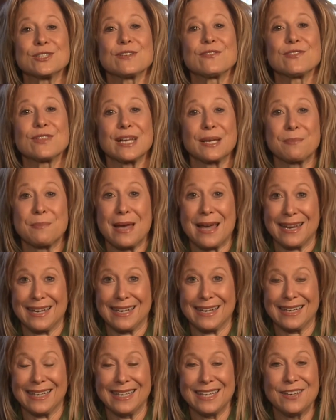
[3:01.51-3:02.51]
the
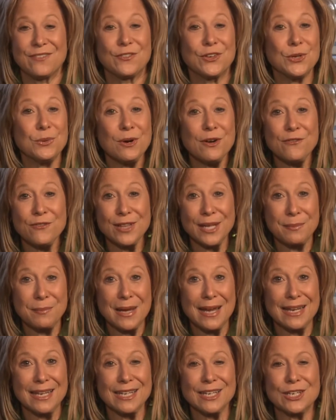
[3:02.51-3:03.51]
phlegmatic. If you are
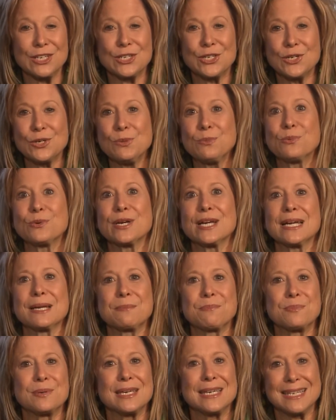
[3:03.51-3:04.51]
phlegmatic, you
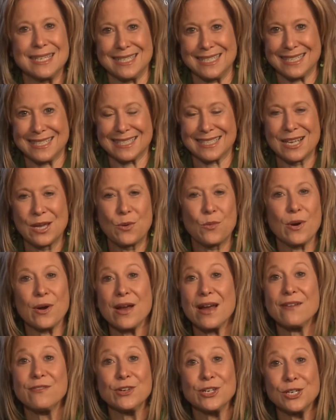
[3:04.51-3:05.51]
bring peace
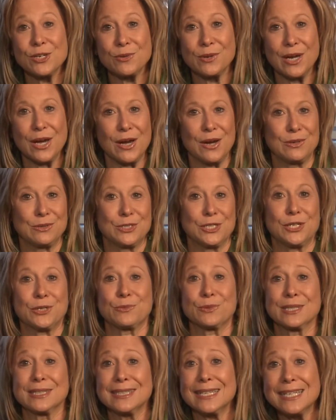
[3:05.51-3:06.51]
wherever you go, to your
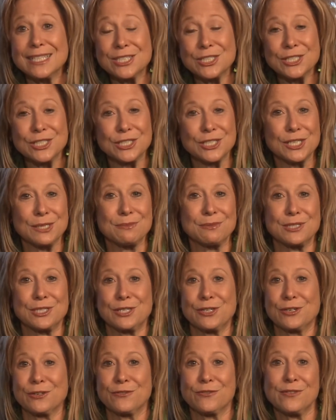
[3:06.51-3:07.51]
relationships,
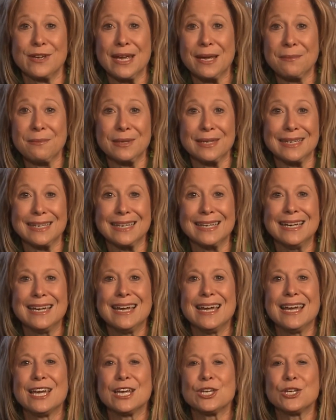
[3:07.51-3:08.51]
to your family.
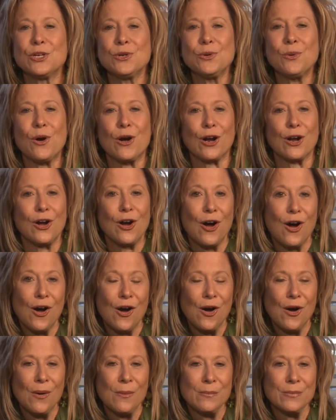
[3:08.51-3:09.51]
You are
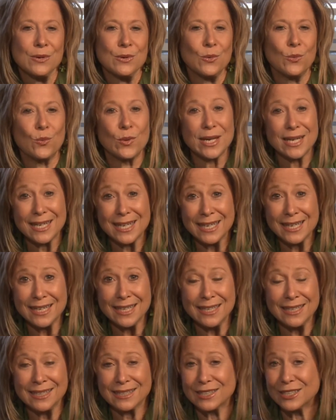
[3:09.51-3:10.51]
calm,
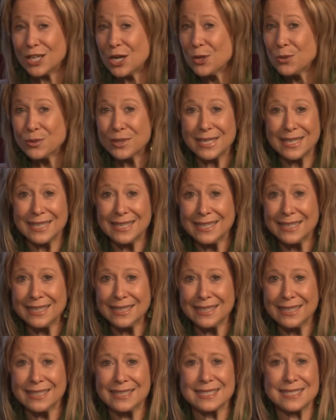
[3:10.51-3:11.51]
witty,
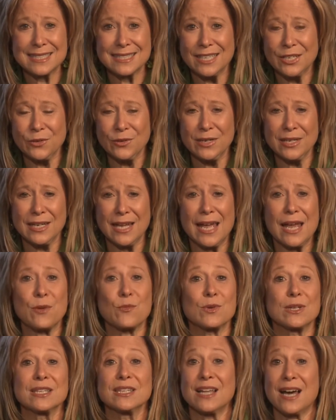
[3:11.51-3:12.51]
low-key, considerate,
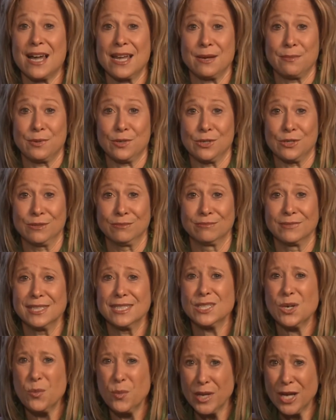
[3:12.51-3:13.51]
and reliable.
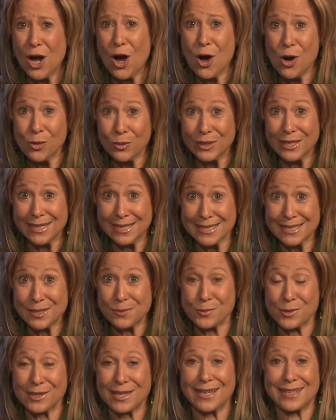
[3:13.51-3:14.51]
And don't we all need
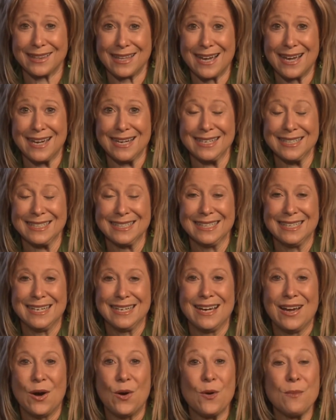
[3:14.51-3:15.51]
someone like that?
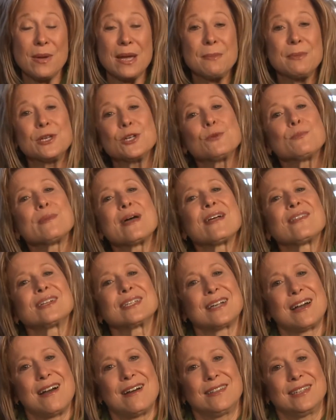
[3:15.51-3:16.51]
Or maybe you're
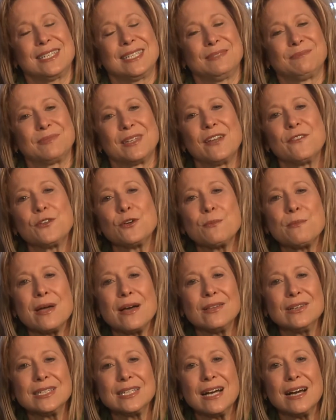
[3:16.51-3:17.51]
melancholy. If you're
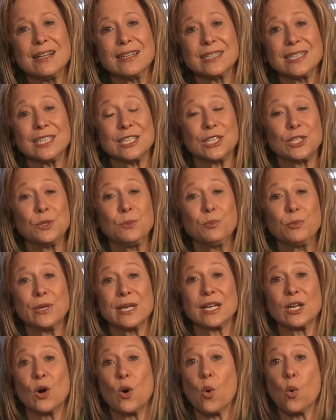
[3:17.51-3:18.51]
melancholy, you
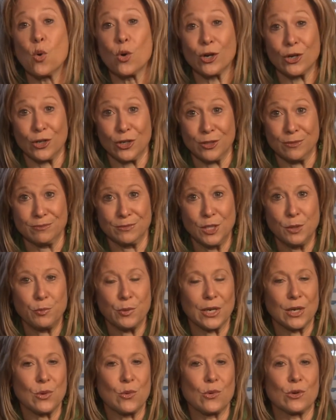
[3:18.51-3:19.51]
bring order. You
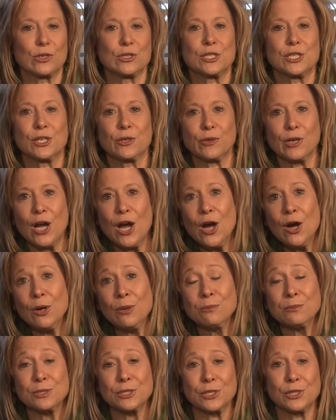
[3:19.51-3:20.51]
bring order to your
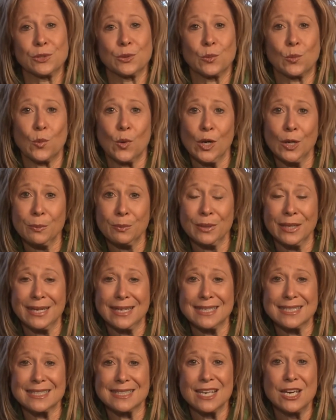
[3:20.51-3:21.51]
home, to your
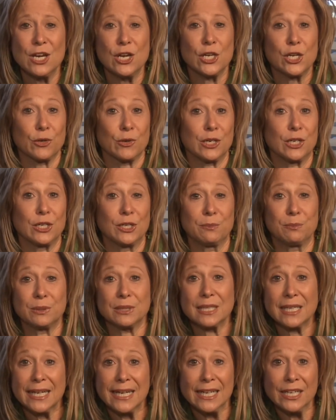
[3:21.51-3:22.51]
workplace. You're a good
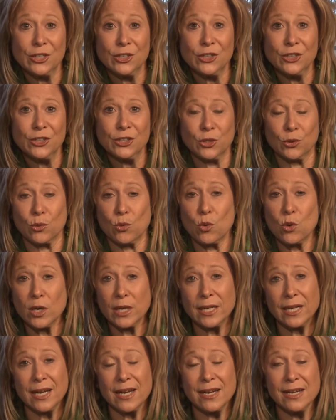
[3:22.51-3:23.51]
planner. You're
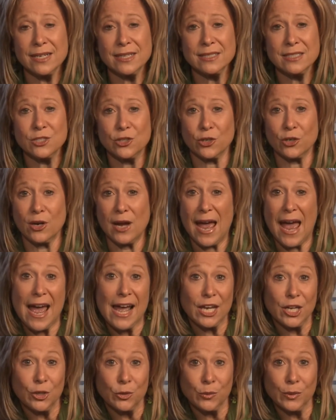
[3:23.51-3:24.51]
organized. You're
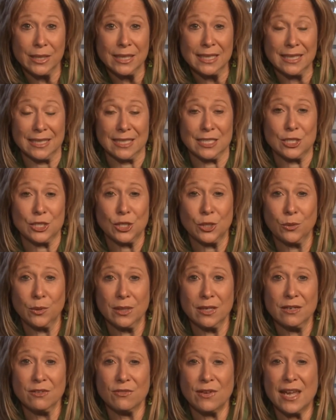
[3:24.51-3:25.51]
accurate and
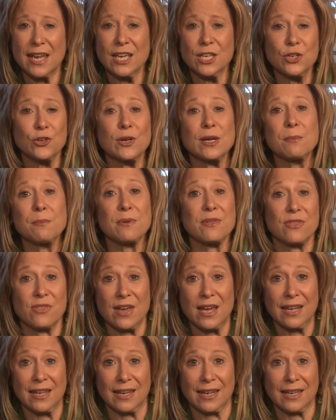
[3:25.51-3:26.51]
intuitive. And you're
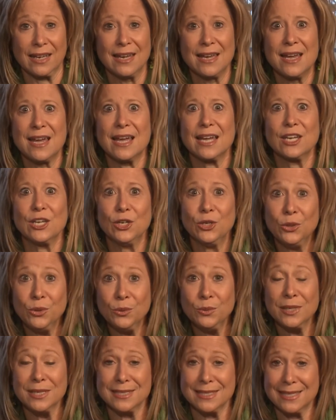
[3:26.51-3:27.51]
empathetic. And
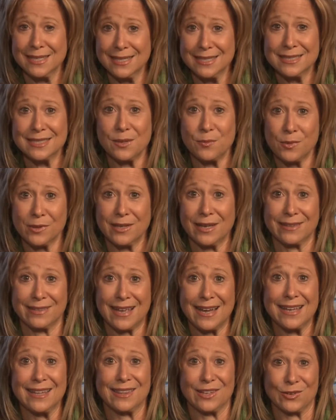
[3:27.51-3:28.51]
who doesn't need someone like
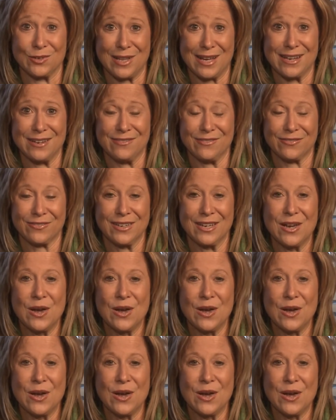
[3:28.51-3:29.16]
that in their life?